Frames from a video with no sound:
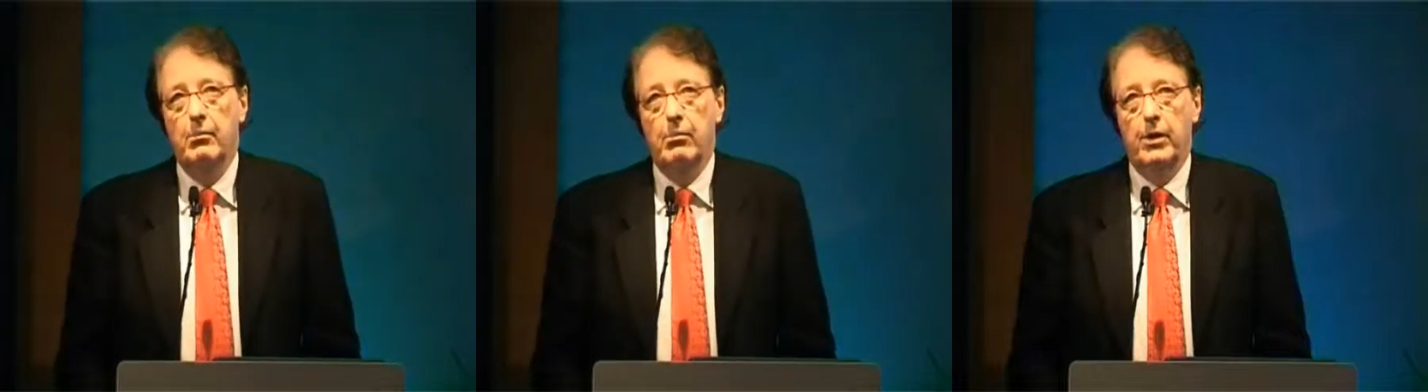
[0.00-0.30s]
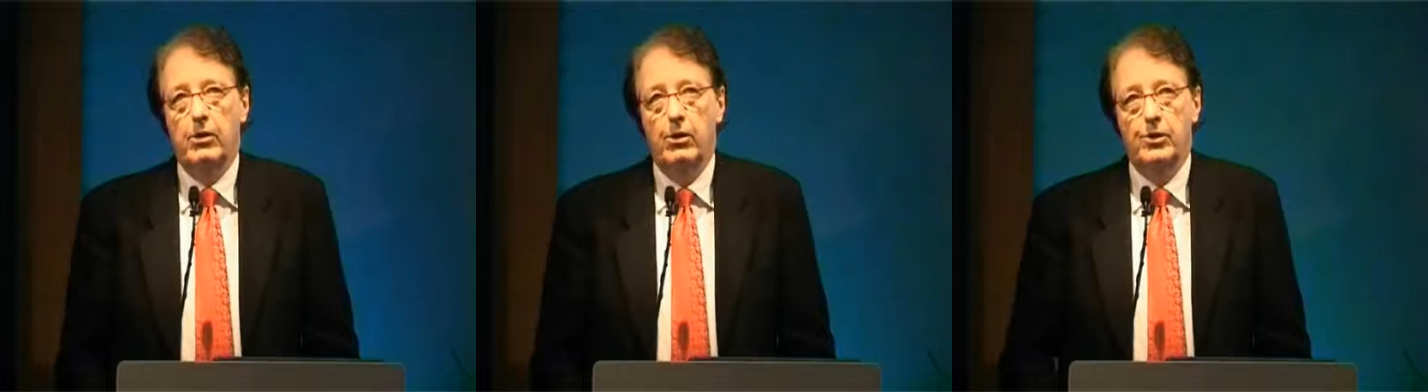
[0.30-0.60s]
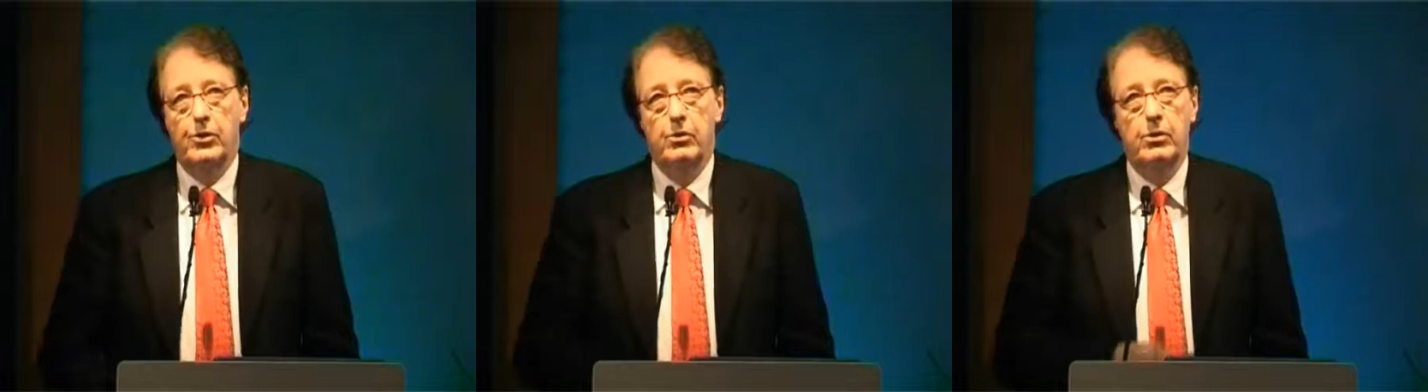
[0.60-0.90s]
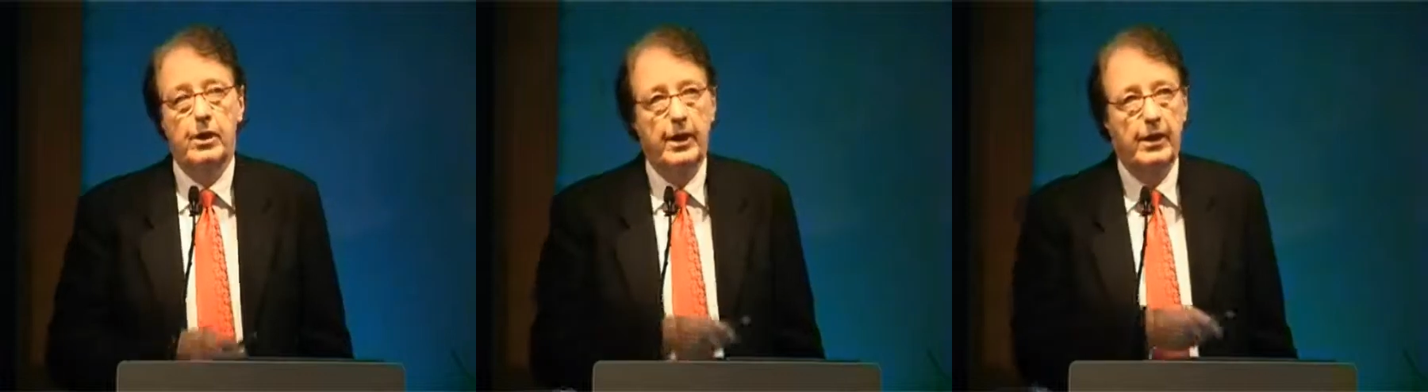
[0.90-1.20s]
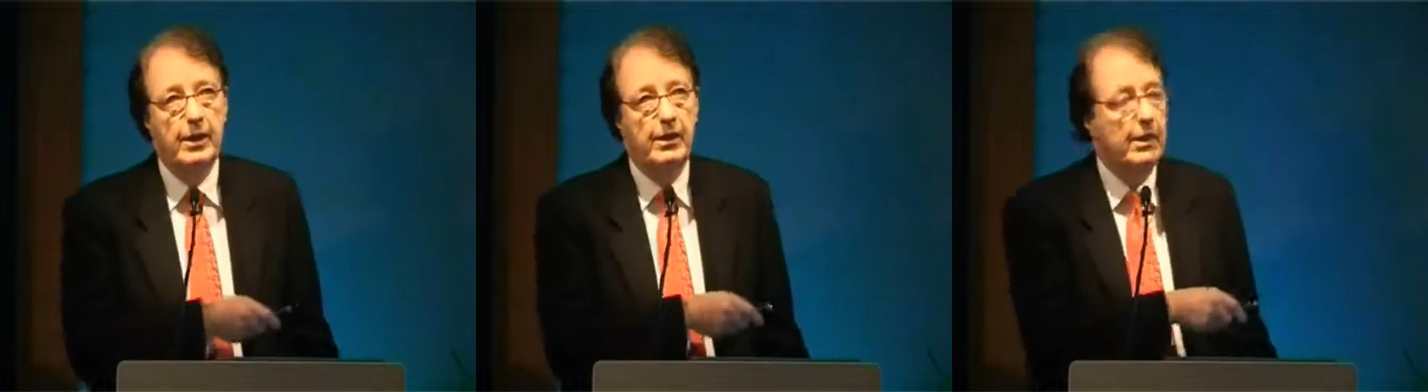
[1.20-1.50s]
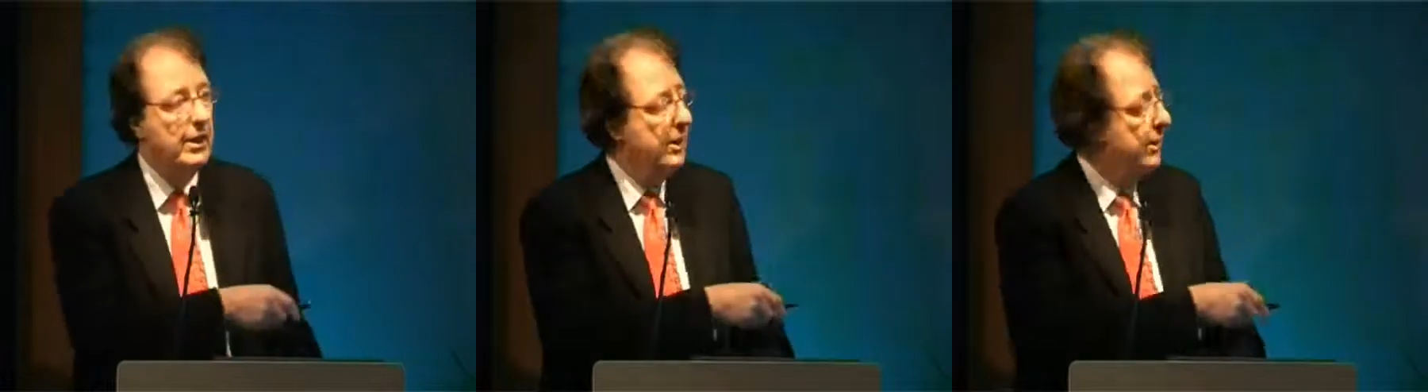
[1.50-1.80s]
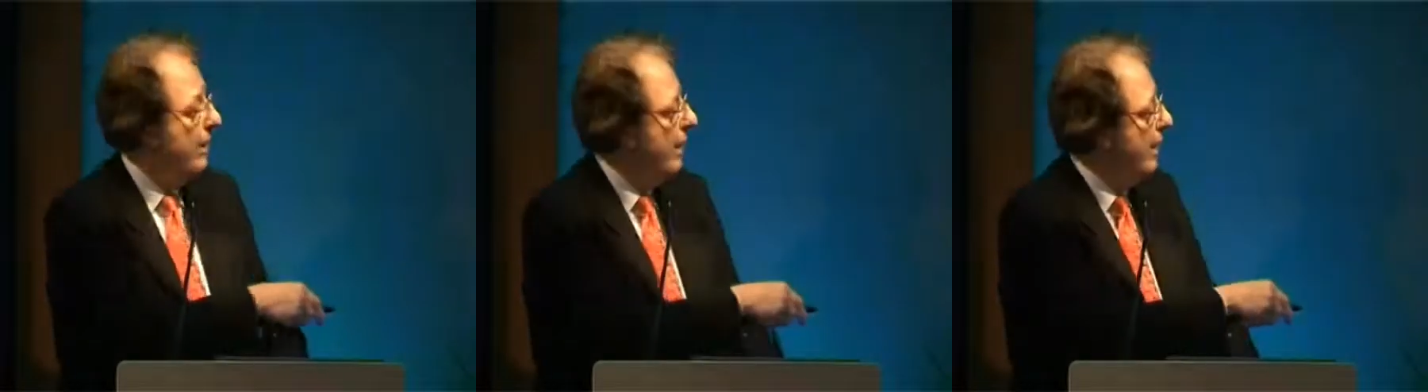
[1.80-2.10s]
but also it
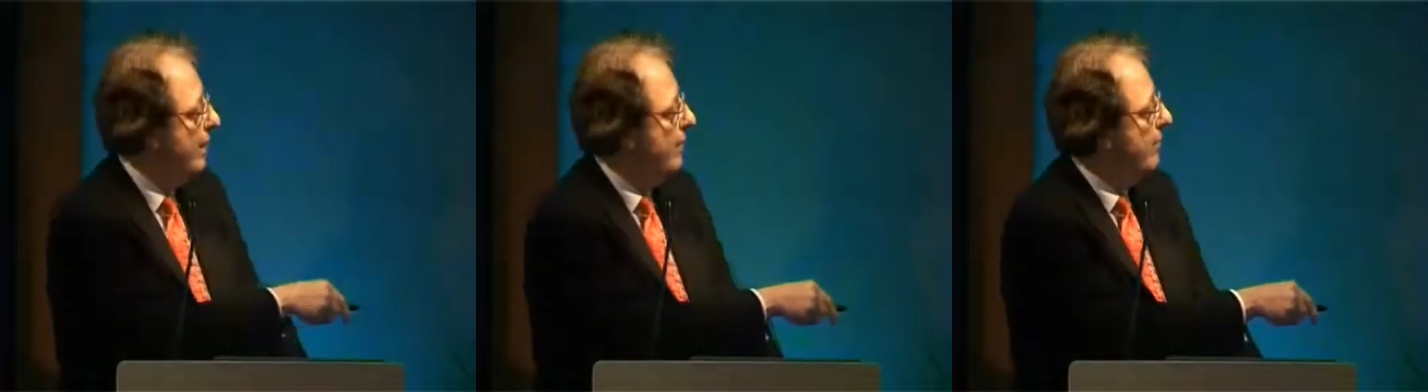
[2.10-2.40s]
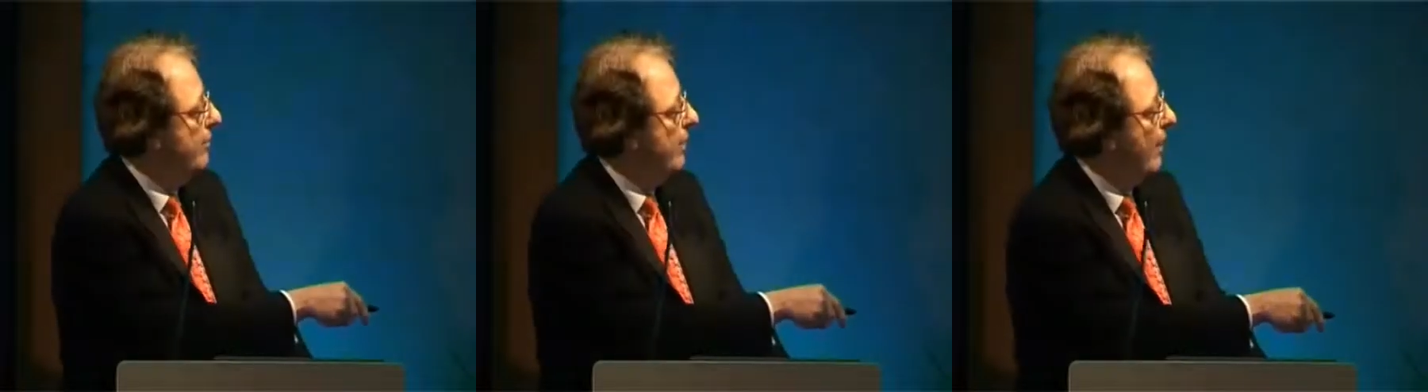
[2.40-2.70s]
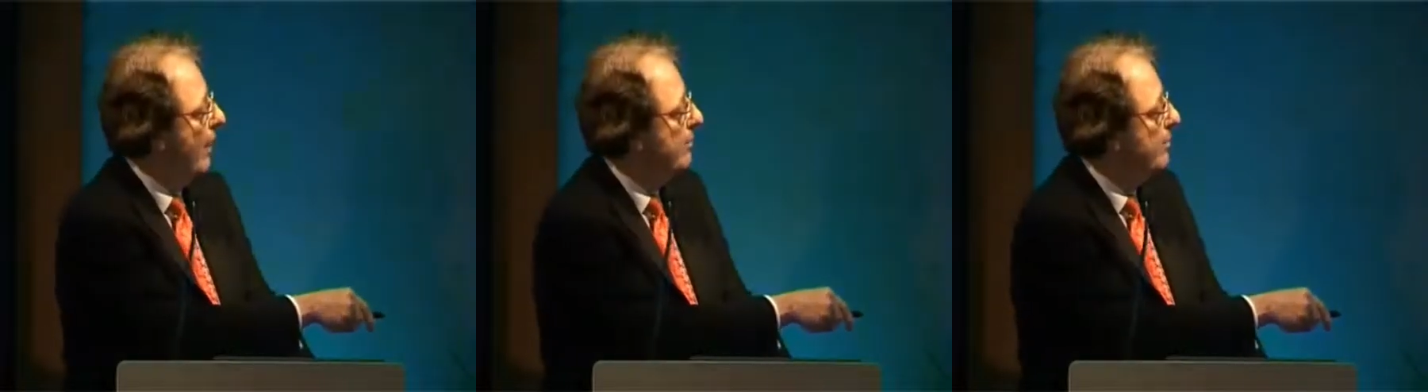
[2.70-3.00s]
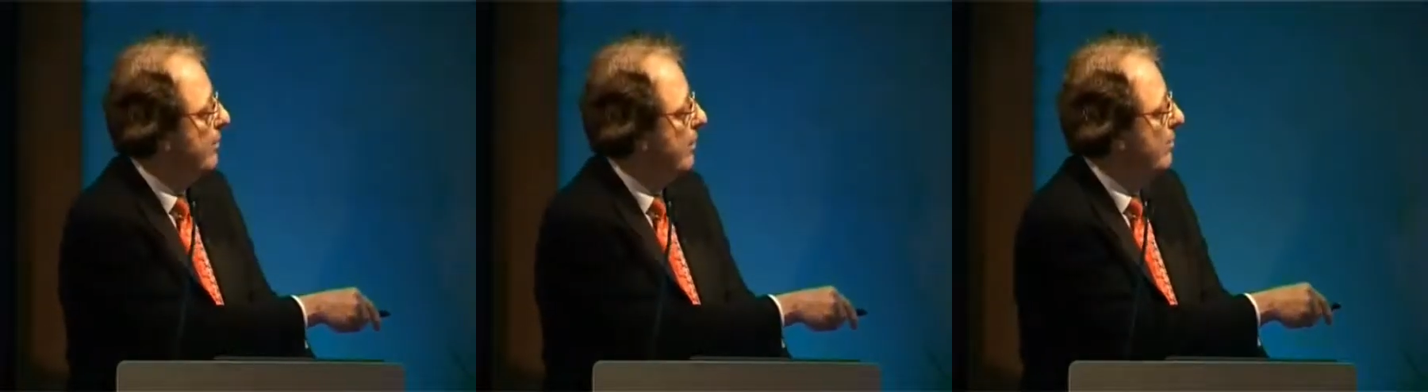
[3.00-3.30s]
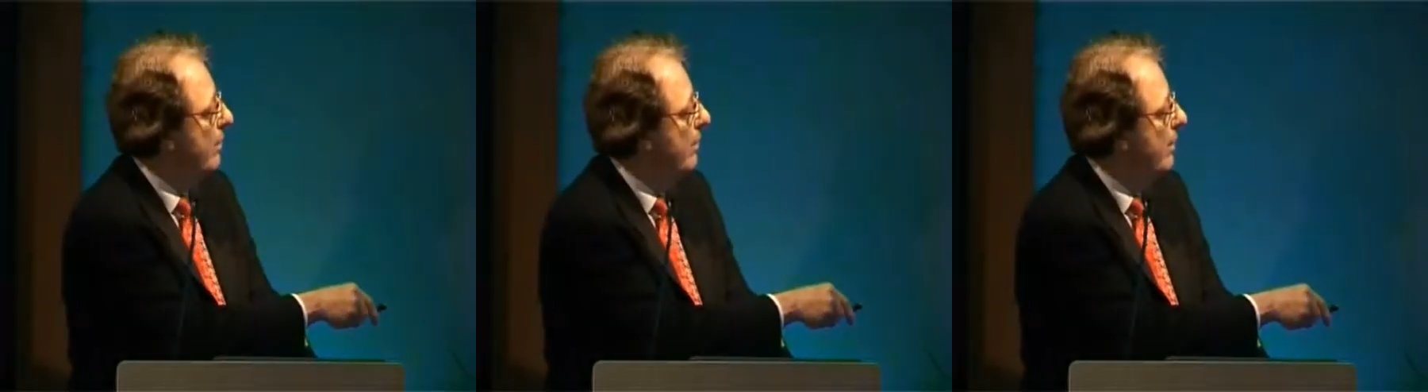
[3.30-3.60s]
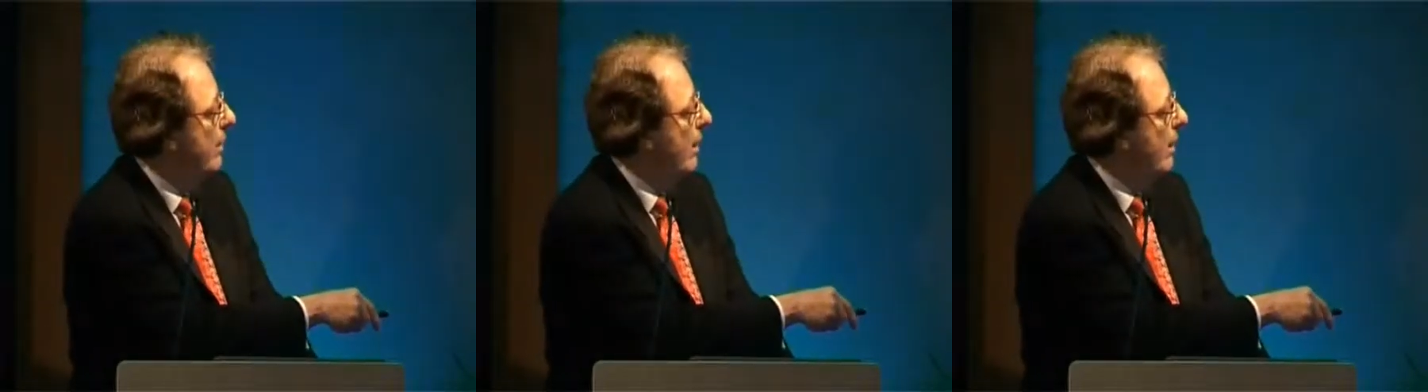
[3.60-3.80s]
increases the height of the collapsed vertebra,